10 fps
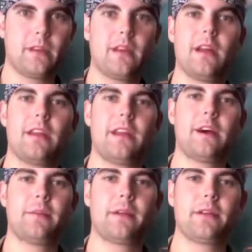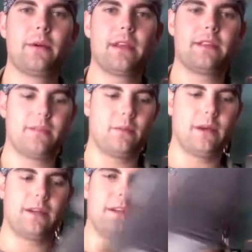And now I'm gonna wait
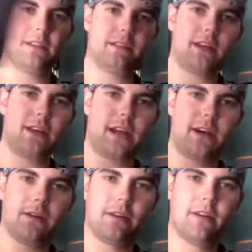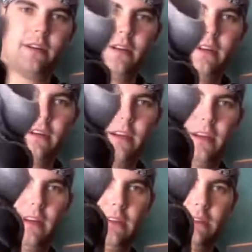until it's dark out,
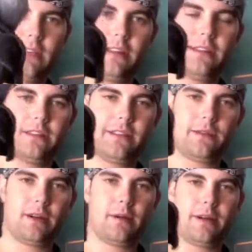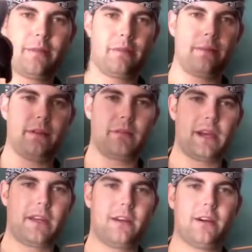and I'll stick these in the ground out in the
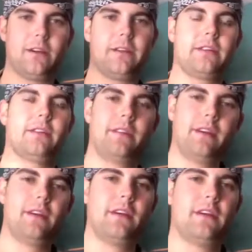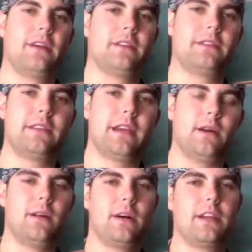backyard and see
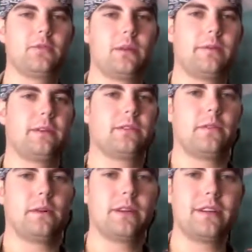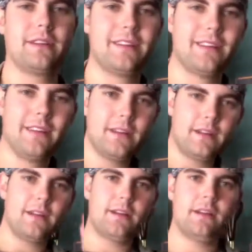how long each one burns for.
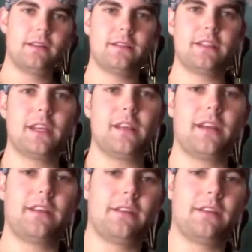See you then.